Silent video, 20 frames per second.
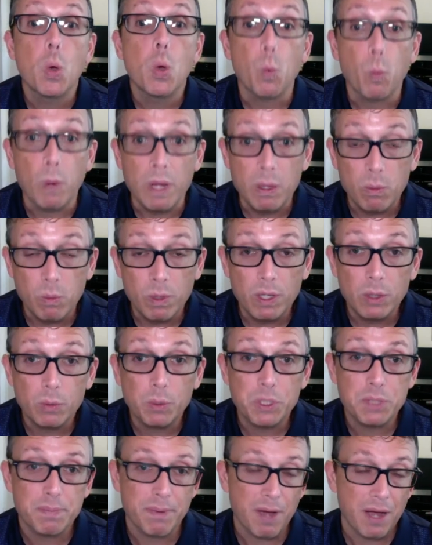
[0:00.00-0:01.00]
We will
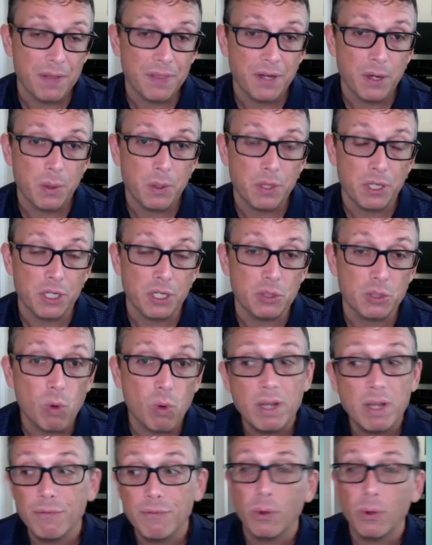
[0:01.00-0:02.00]
respond there within
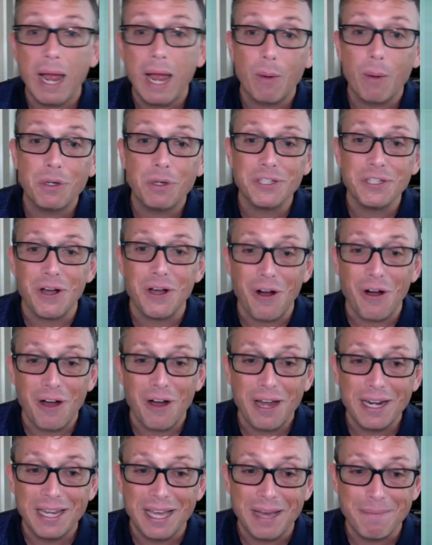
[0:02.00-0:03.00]
24 hours
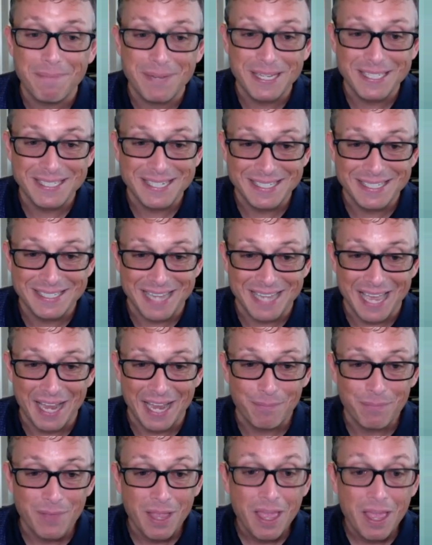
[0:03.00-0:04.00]
on a business day.